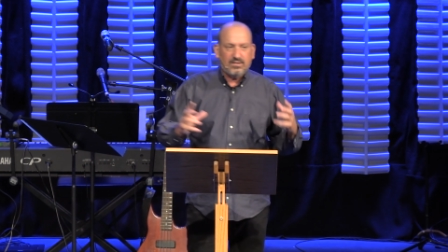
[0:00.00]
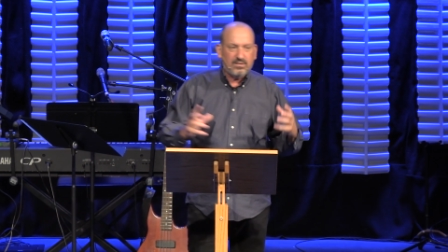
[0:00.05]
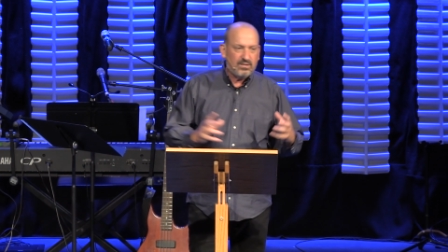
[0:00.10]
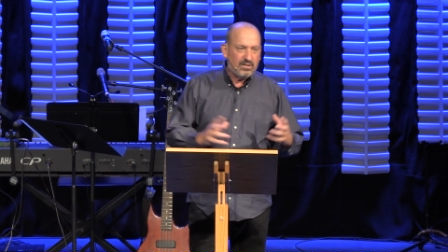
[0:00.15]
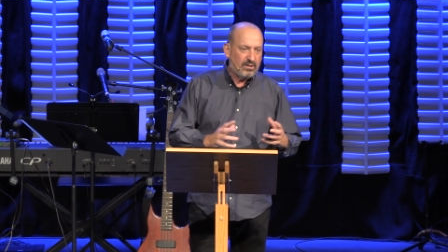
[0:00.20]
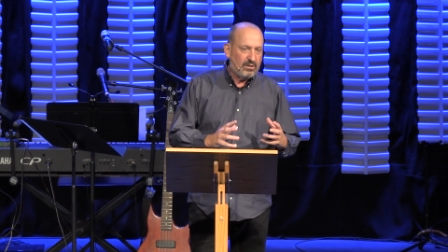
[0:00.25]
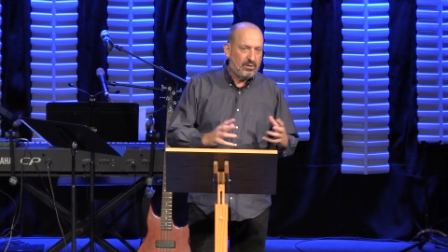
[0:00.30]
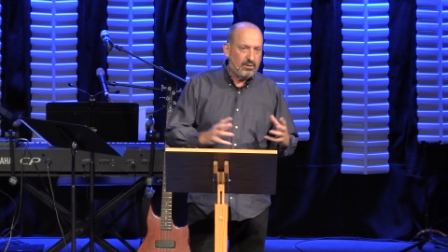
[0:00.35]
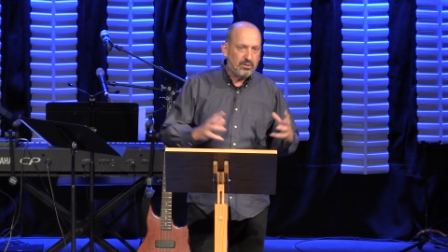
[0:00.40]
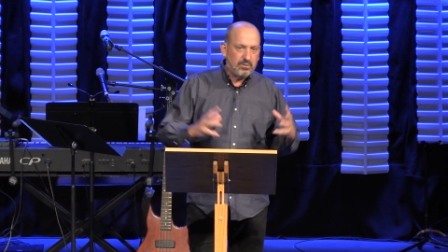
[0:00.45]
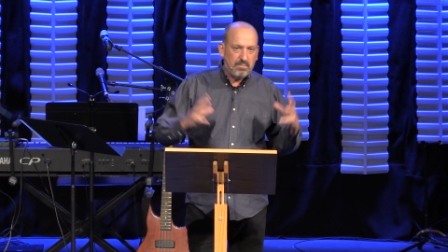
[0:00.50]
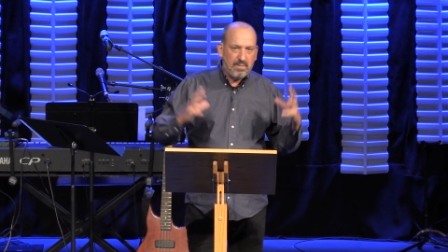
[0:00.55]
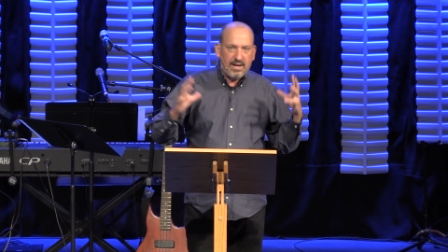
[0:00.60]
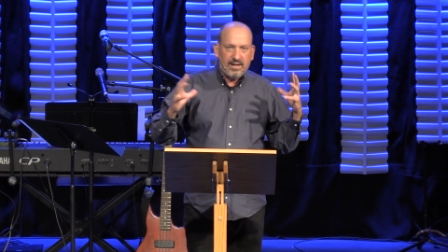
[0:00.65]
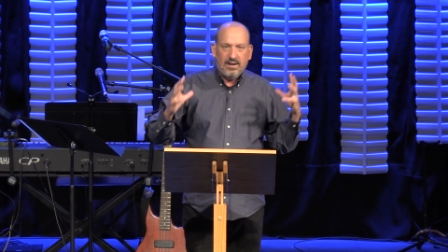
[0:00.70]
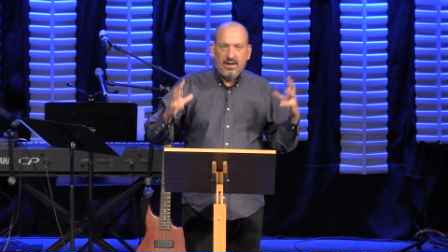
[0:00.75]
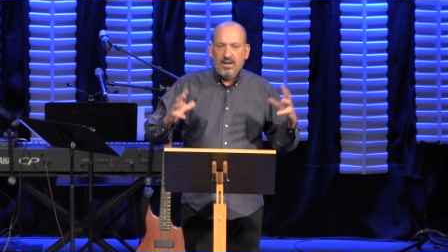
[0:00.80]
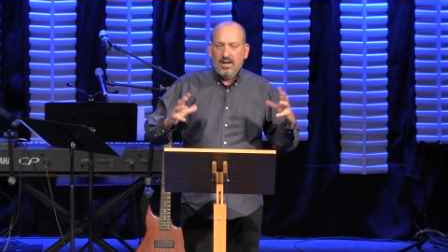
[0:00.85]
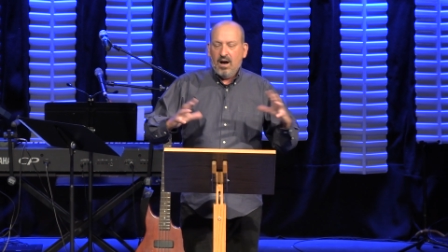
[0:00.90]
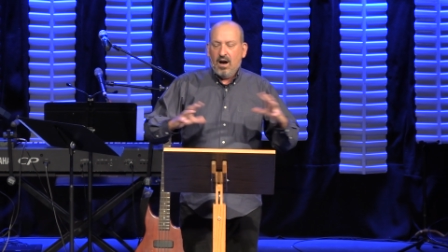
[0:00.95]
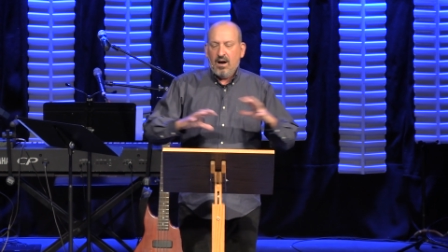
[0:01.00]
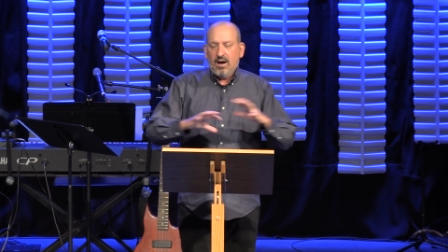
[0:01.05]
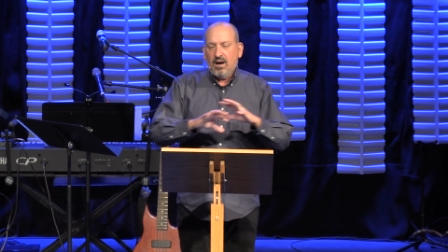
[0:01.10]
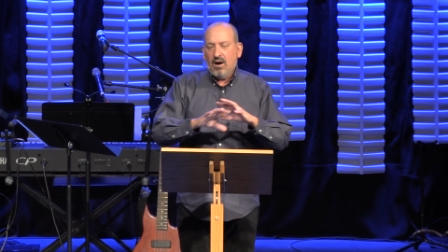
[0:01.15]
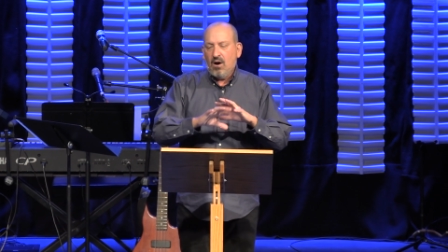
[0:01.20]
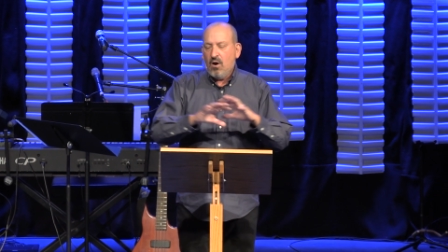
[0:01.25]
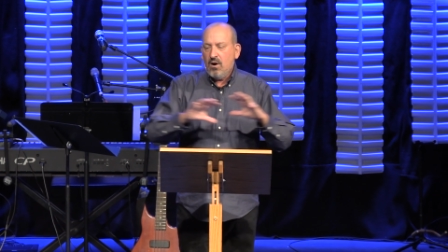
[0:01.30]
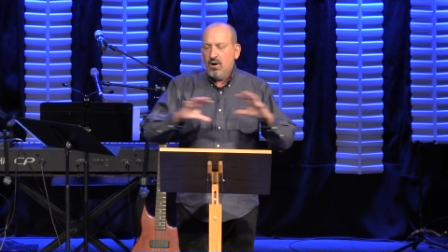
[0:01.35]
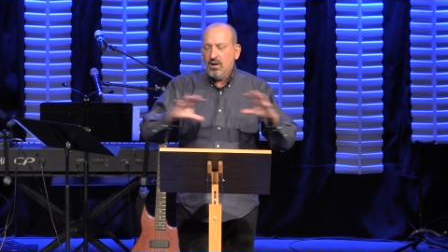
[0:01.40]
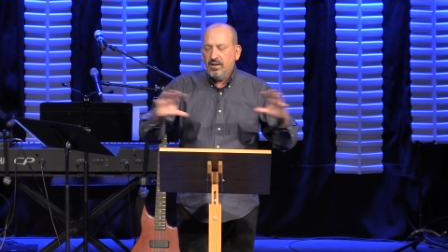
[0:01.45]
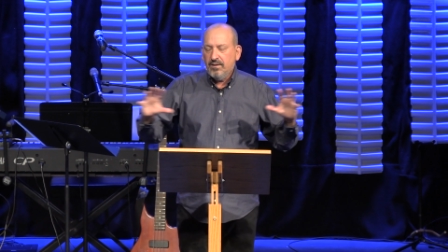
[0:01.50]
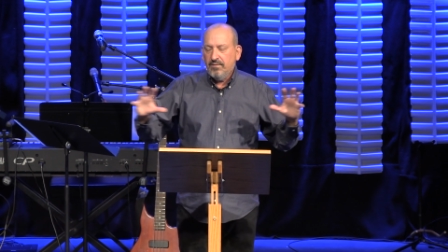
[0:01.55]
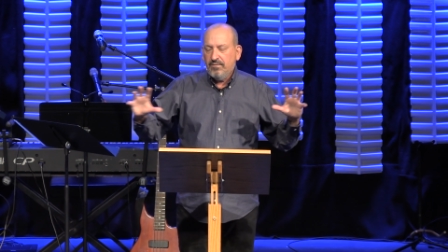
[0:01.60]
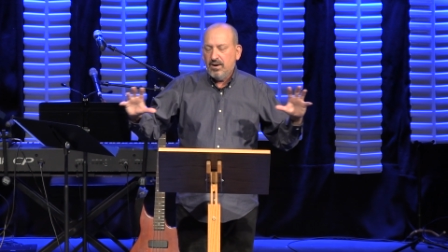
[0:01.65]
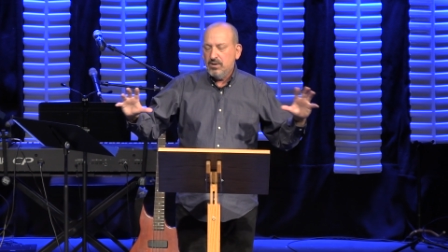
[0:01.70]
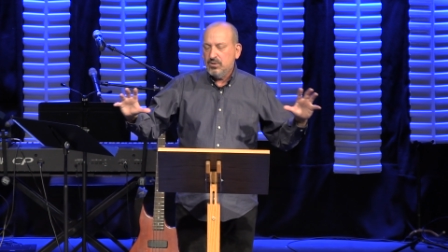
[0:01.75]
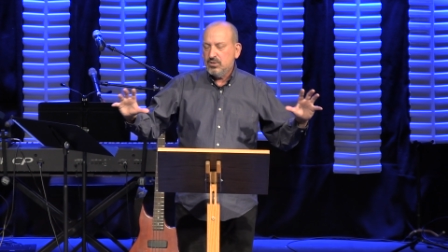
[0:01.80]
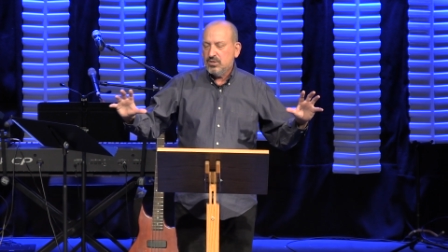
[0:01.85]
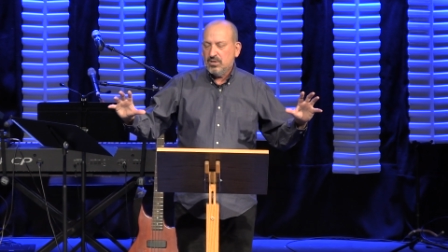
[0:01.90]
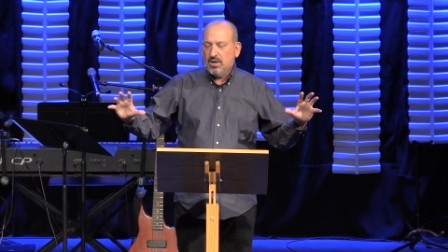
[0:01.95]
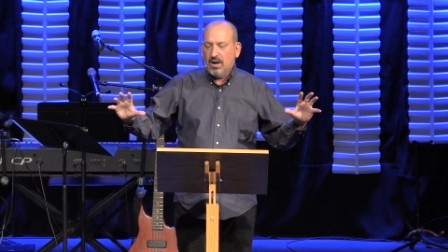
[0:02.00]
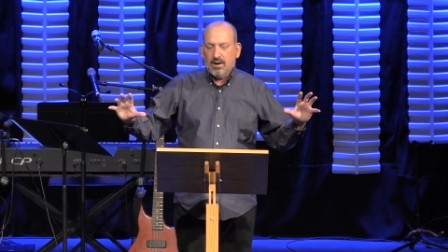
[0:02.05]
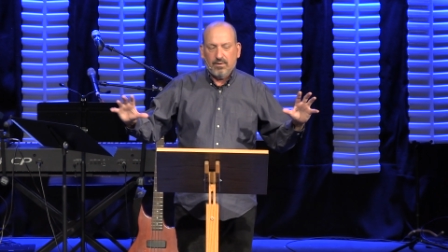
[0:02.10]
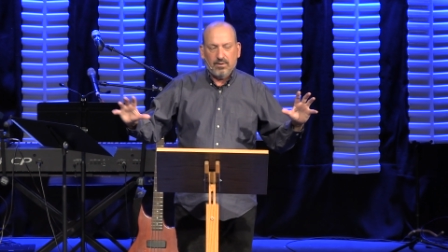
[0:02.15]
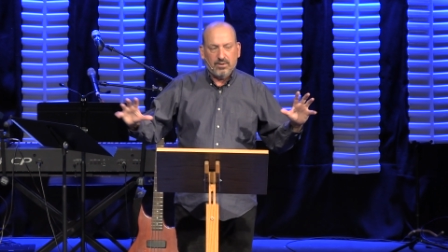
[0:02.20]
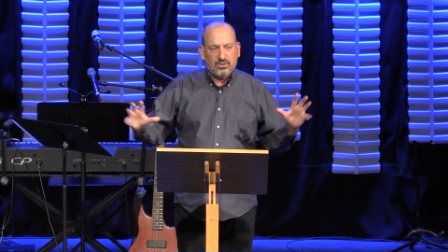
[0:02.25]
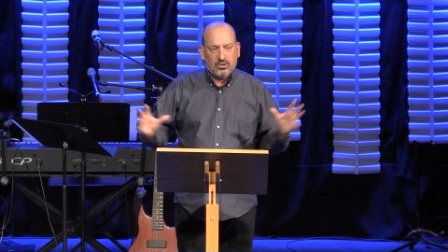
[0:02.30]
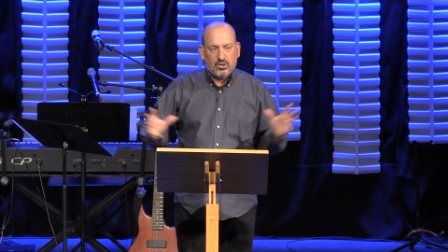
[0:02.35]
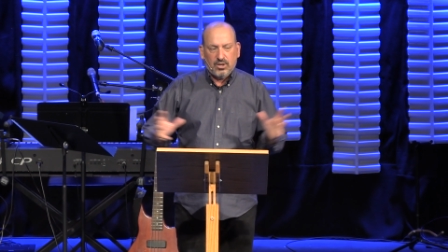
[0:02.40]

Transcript: This includes men, uh, all of our sorrows.